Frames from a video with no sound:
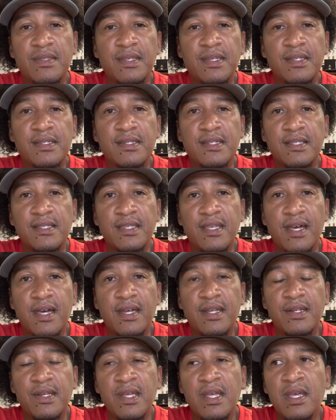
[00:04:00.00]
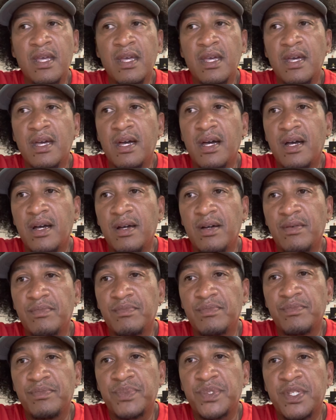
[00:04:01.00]
things like that.
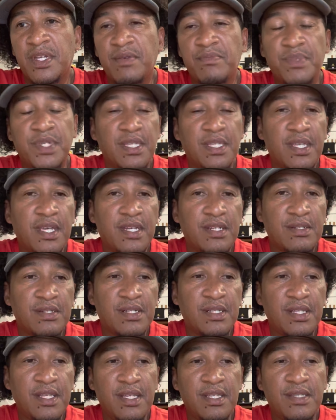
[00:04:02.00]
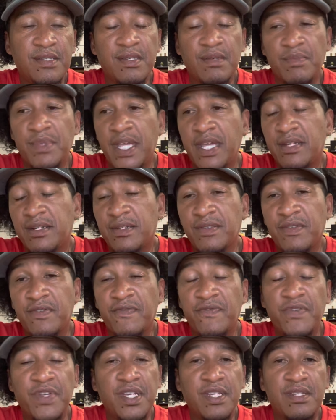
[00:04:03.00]
Some can land clean, some land on their
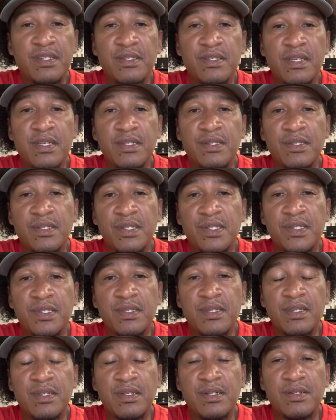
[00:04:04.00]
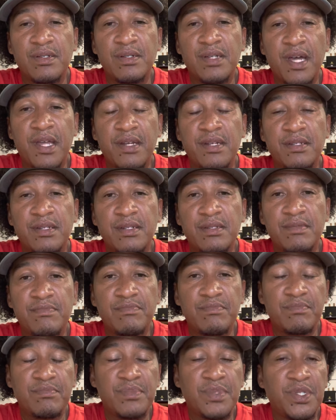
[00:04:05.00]
feet. It just
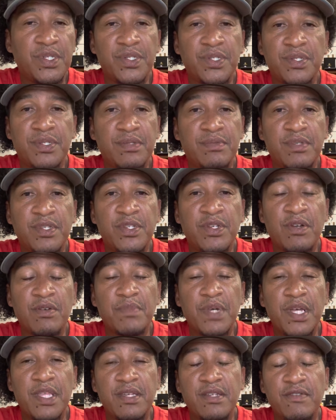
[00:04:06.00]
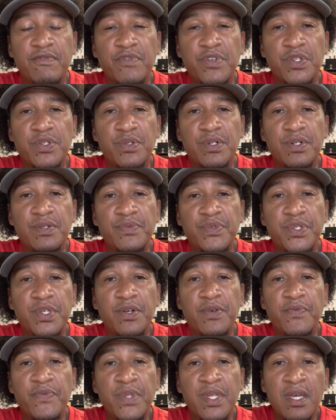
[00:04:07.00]
it's just determined by the individual.
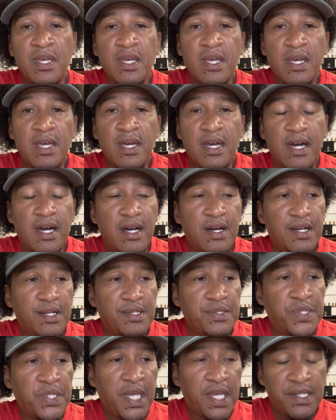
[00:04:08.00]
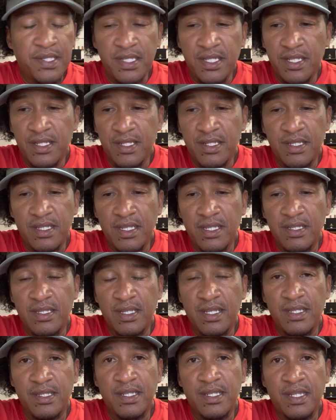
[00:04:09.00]
So testing is
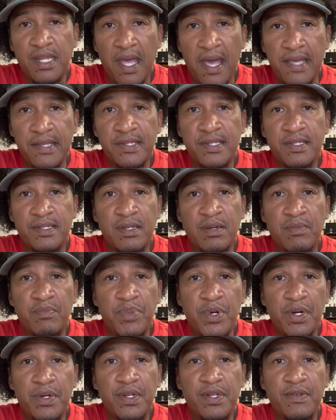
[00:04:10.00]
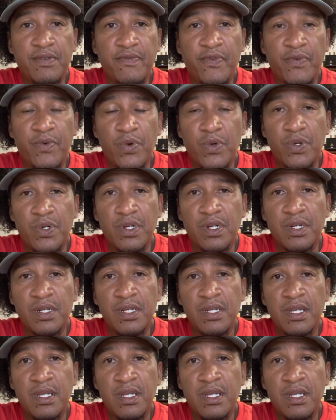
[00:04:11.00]
a nice component for